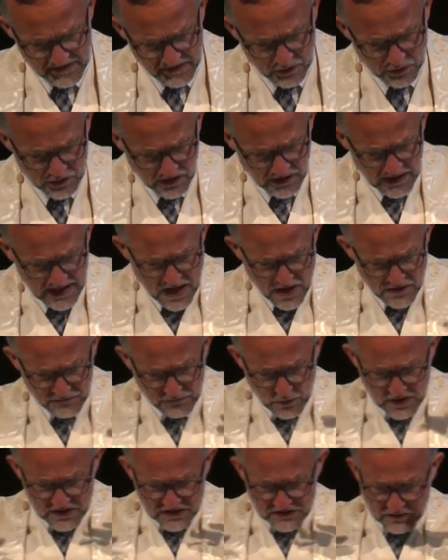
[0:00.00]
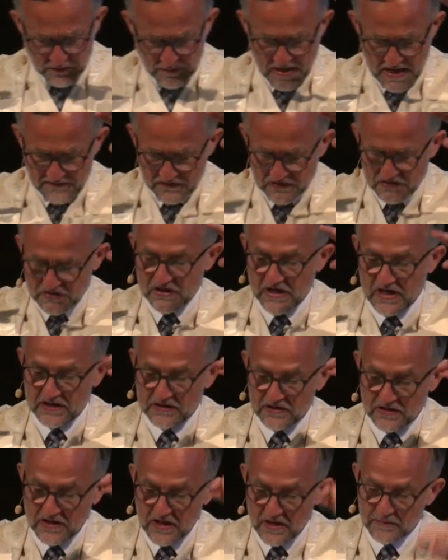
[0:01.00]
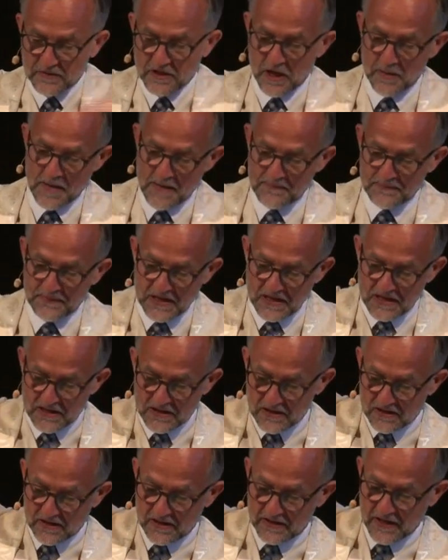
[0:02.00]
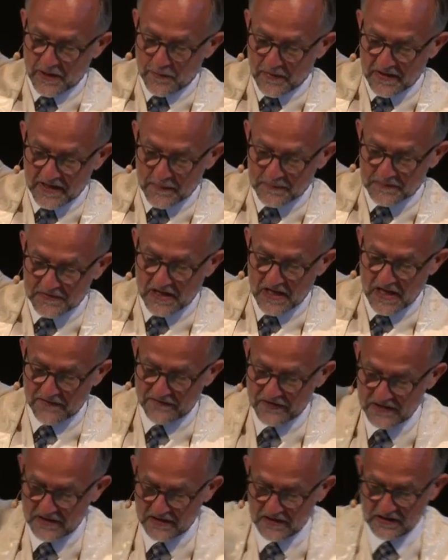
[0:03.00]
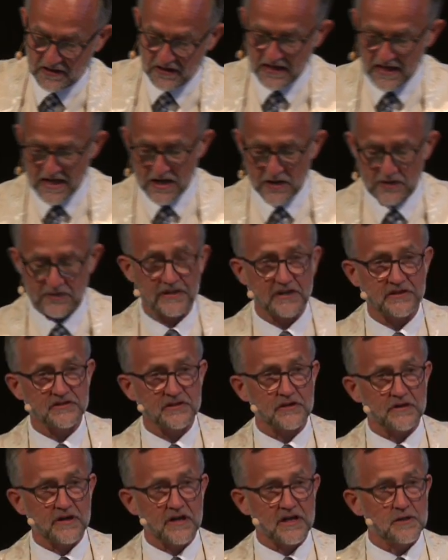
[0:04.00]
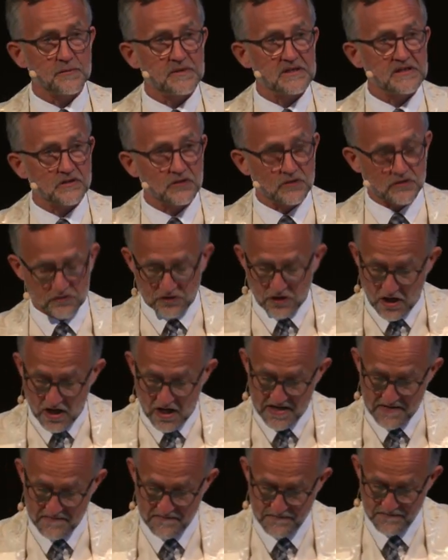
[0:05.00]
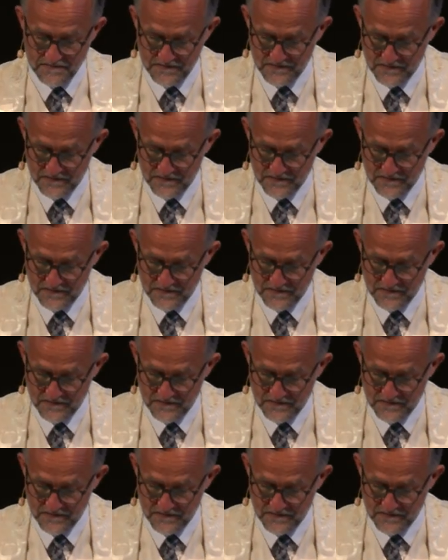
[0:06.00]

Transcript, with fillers: And they heard a loud voice from heaven saying to them, Come up here. And they went up to heaven in a cloud as their enemies looked on.